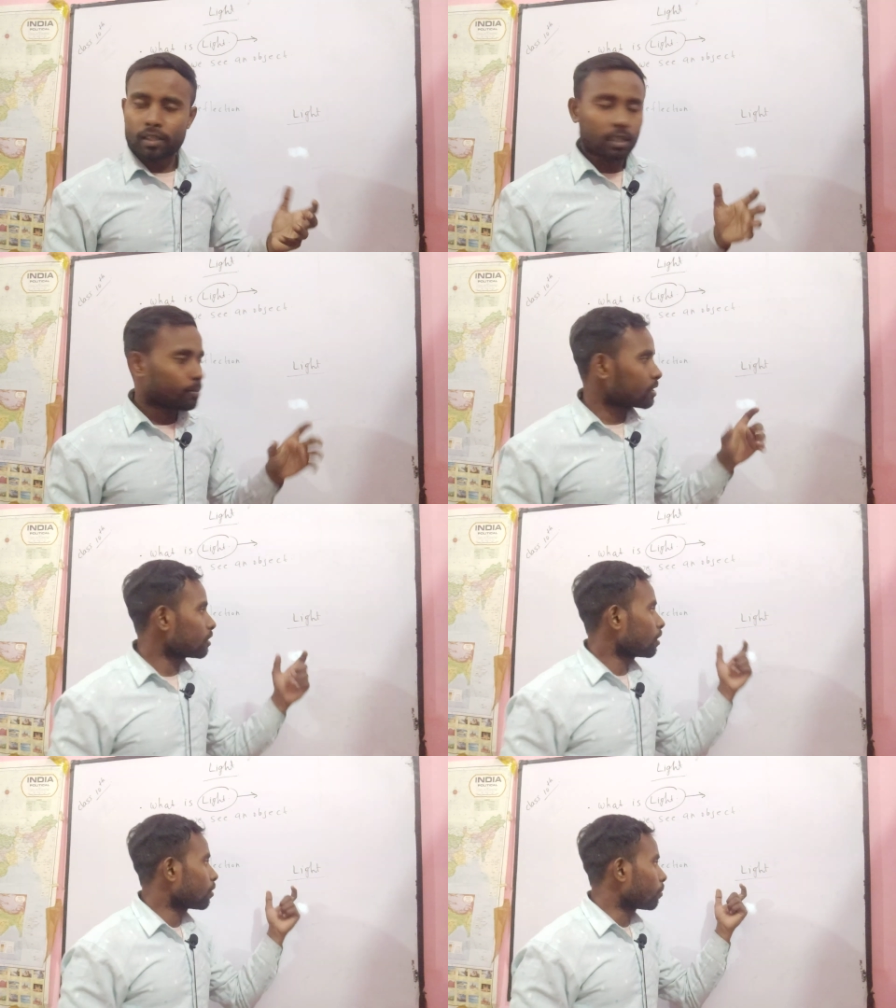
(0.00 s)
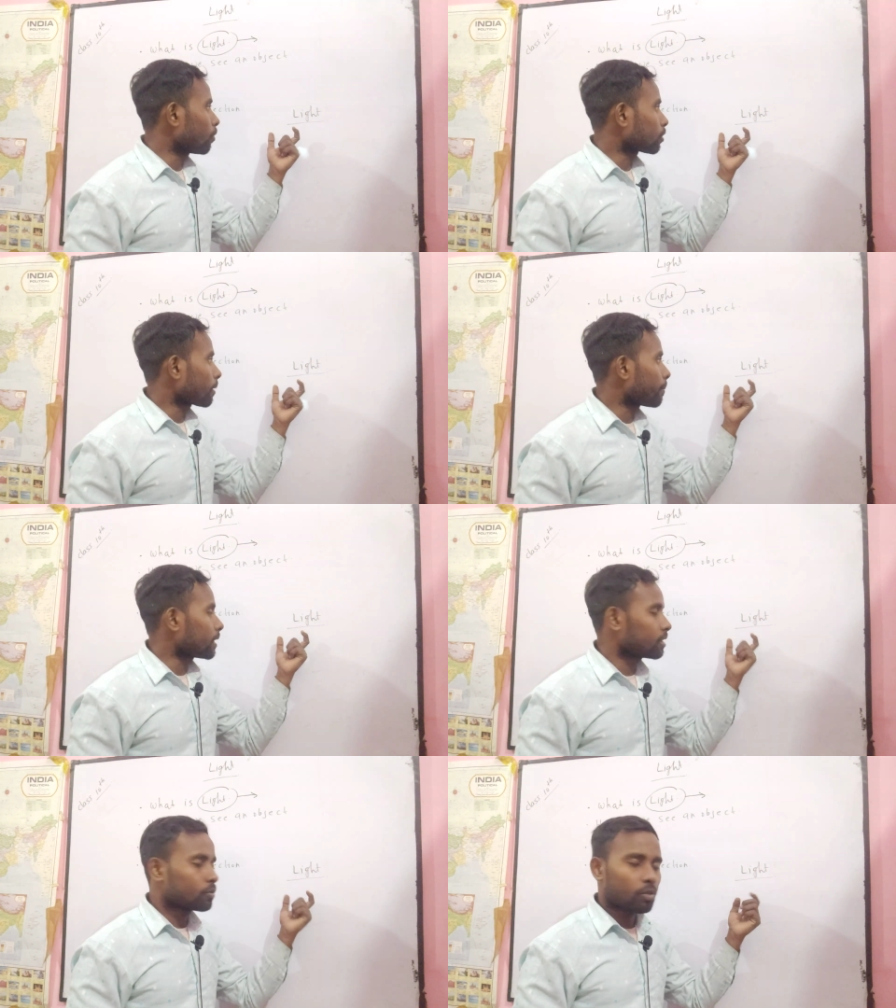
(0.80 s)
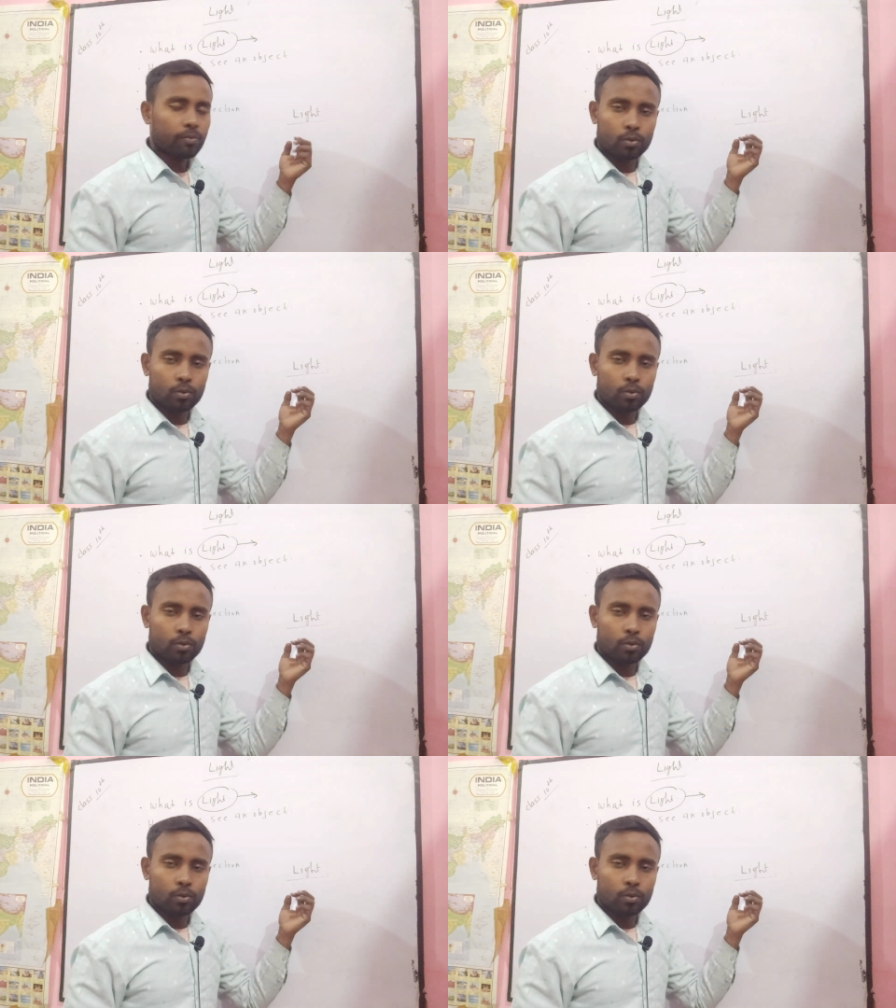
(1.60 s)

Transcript: That means on the basis of